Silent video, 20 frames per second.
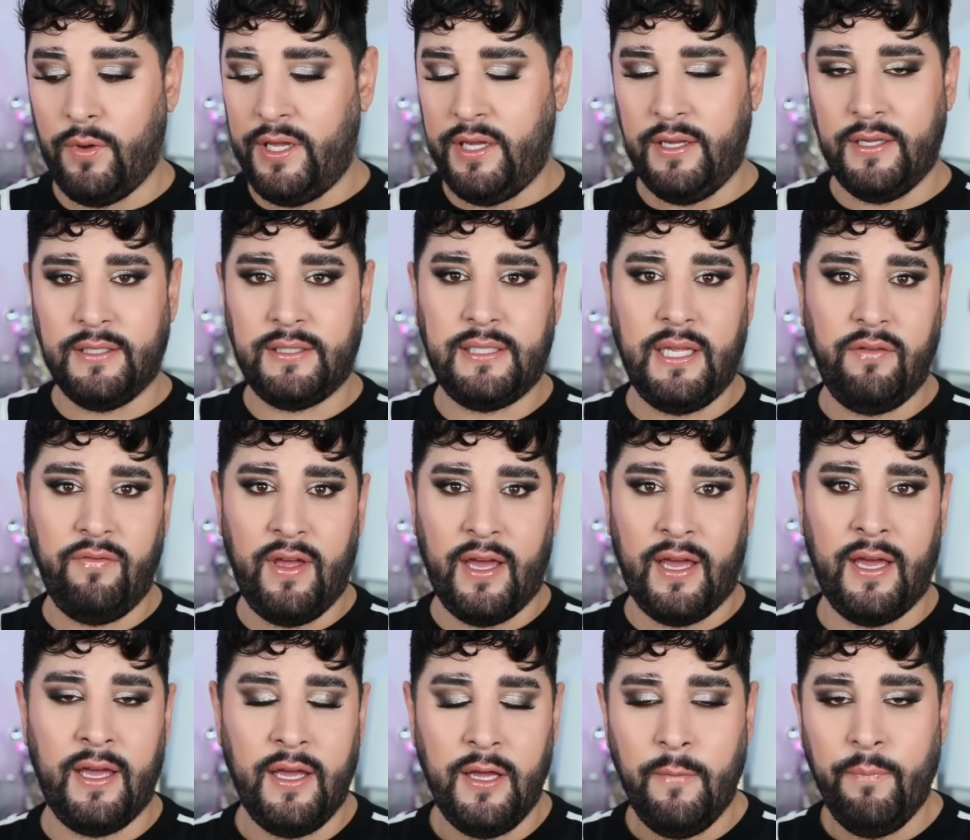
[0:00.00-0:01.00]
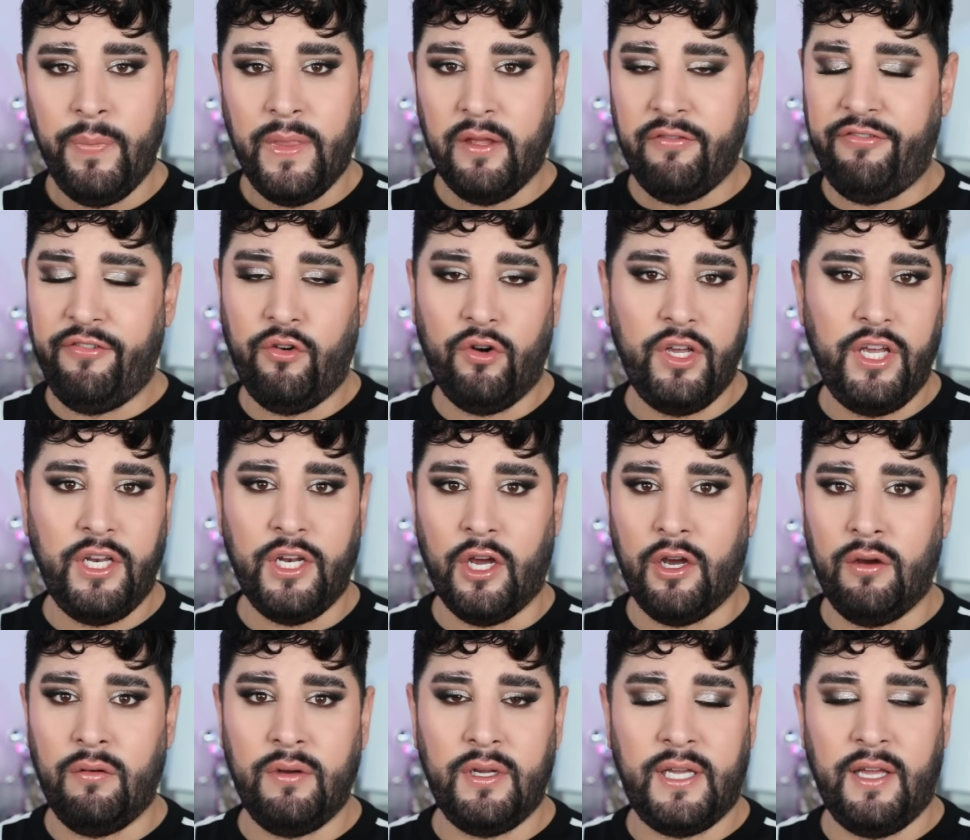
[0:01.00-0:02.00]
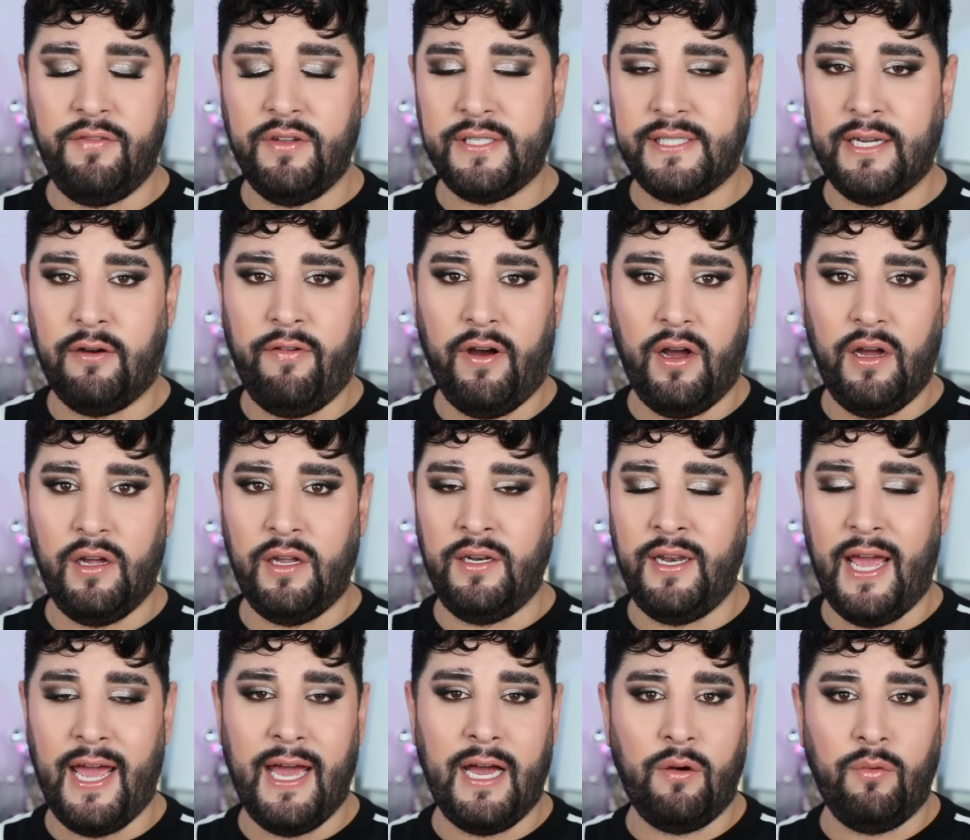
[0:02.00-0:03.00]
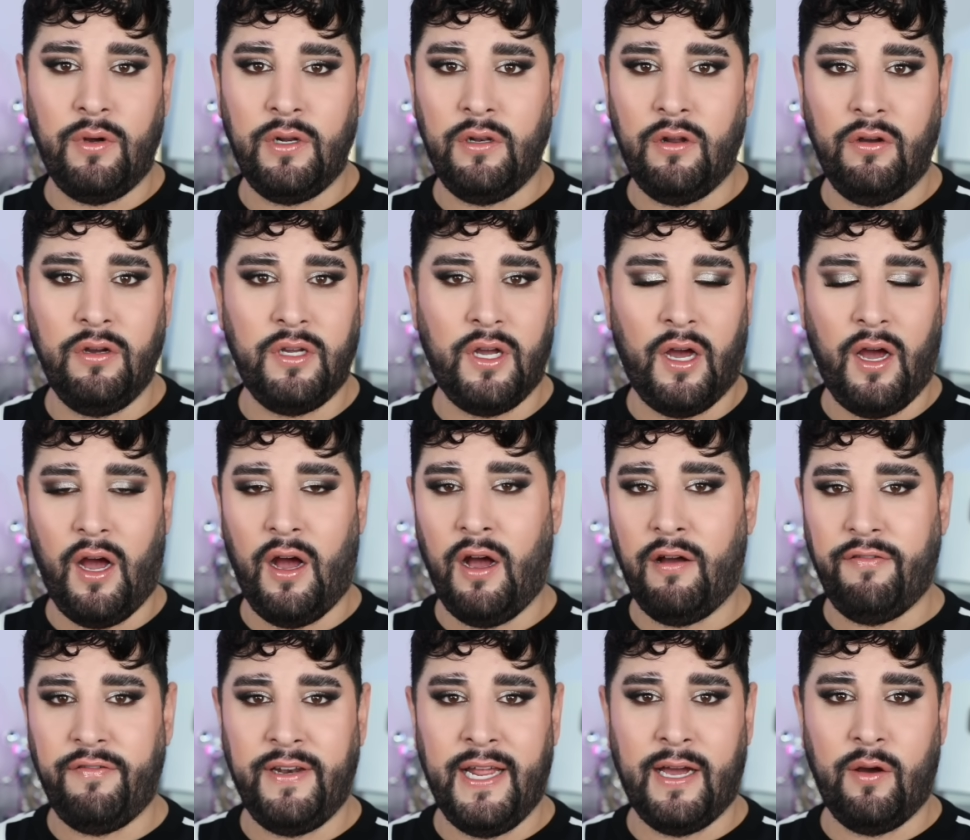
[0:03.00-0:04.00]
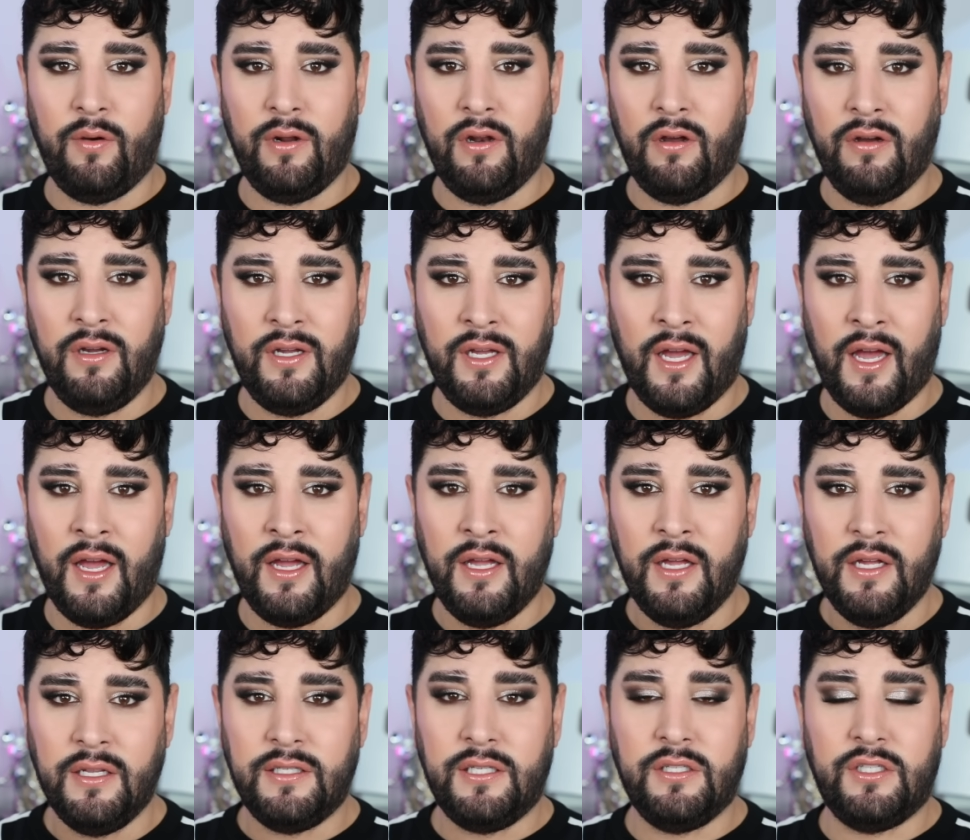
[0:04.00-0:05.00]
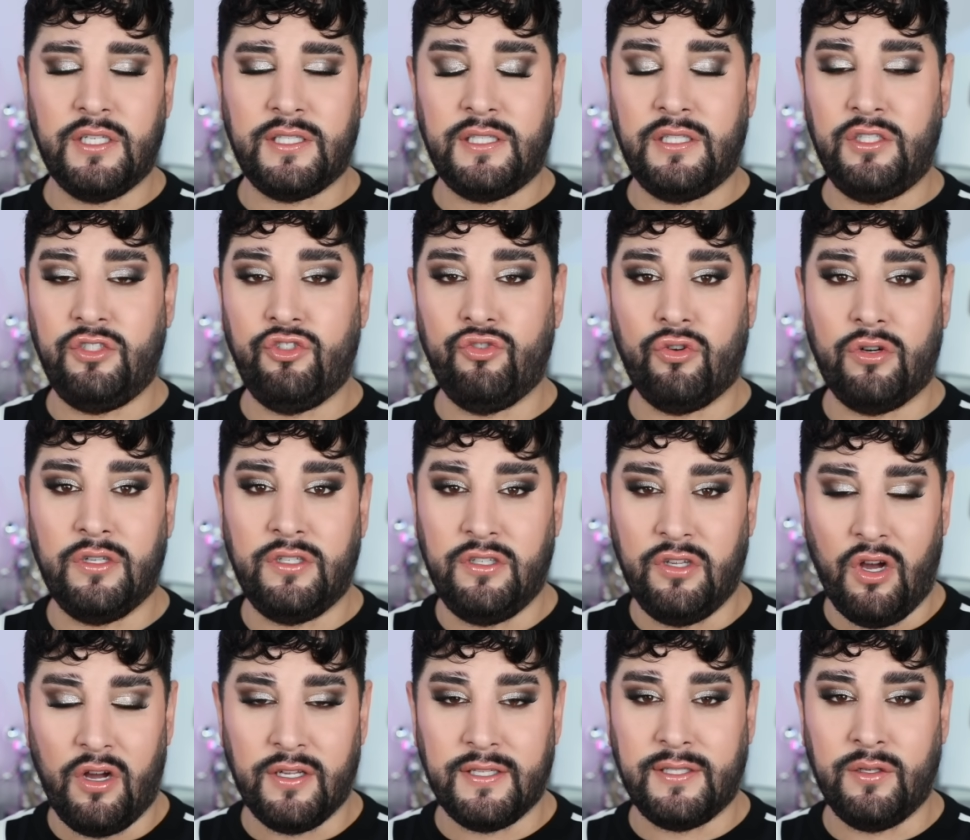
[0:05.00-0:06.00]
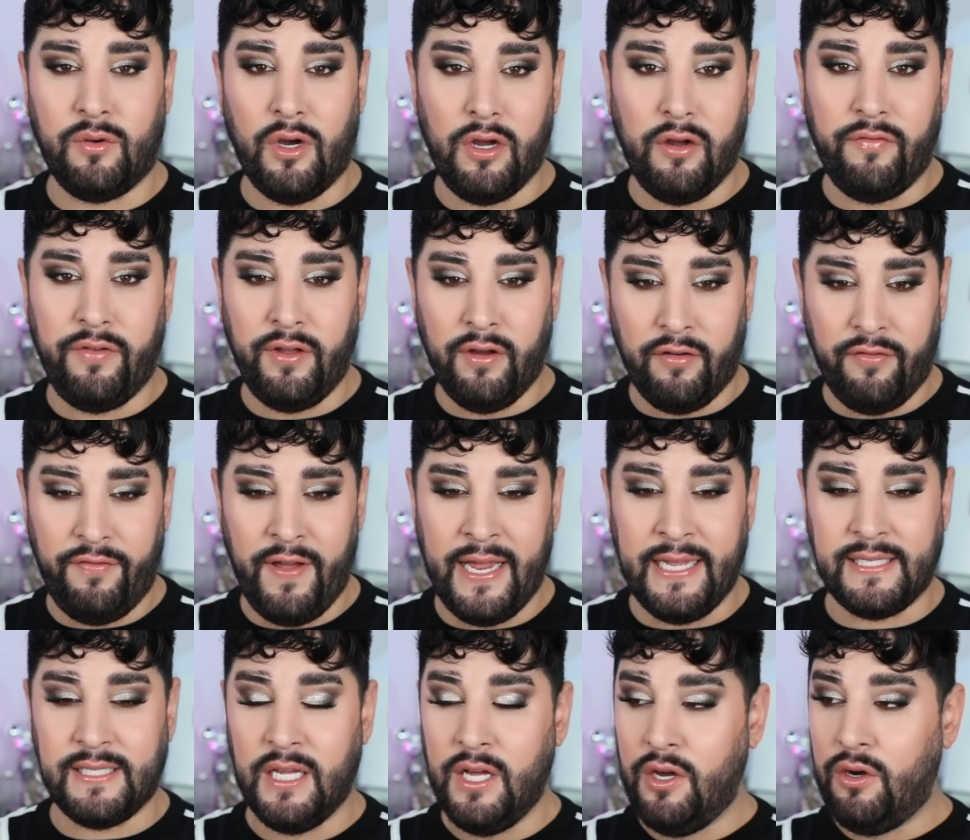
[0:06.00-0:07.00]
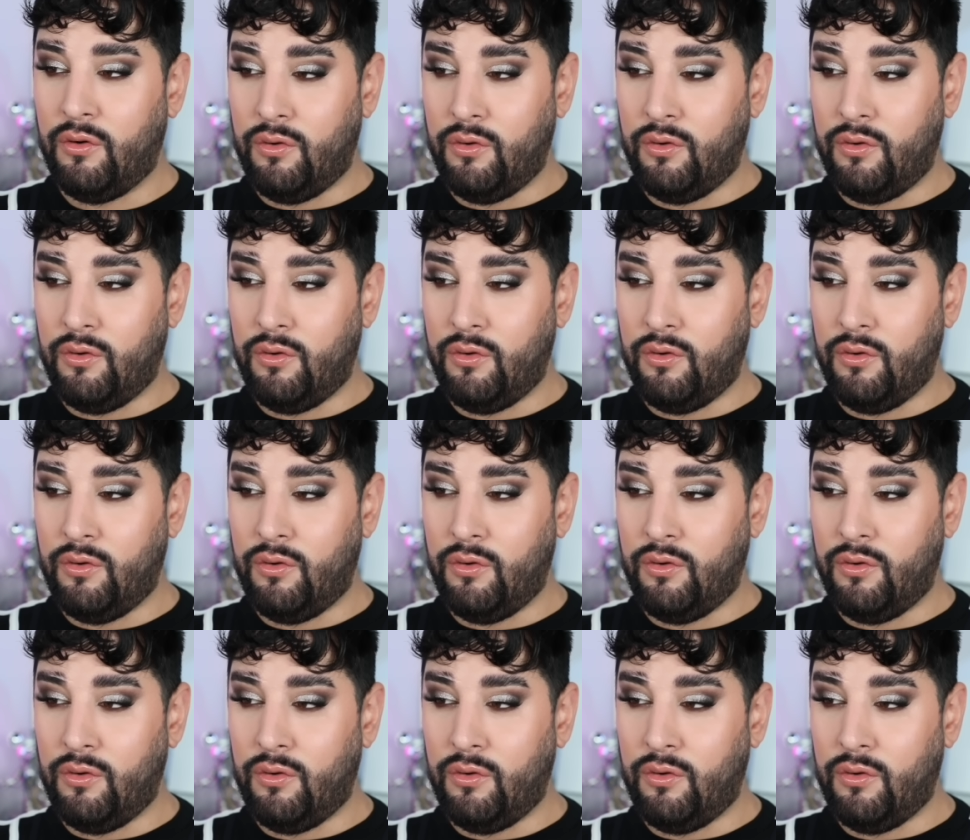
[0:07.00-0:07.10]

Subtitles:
when you can sit there for, you know, give yourself an hour longer, half an hour longer to just draw dots all over your face.